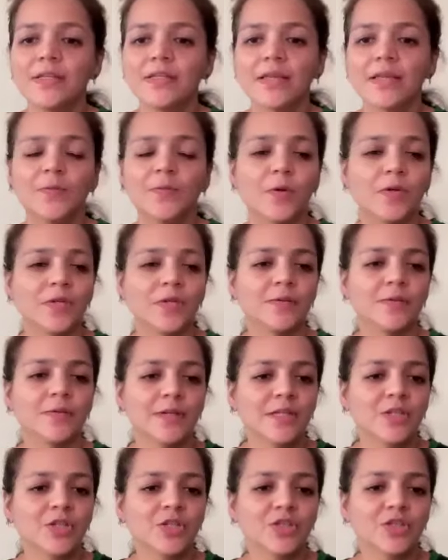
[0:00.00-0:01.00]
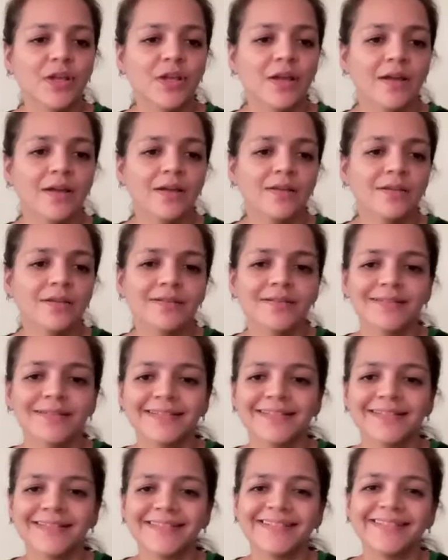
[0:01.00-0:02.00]
that whatever is shared
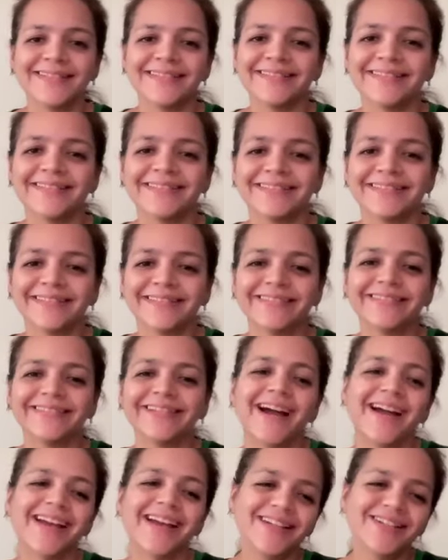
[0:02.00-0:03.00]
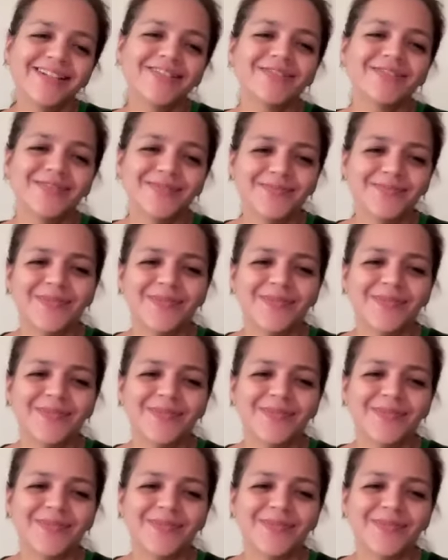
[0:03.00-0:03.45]
kind of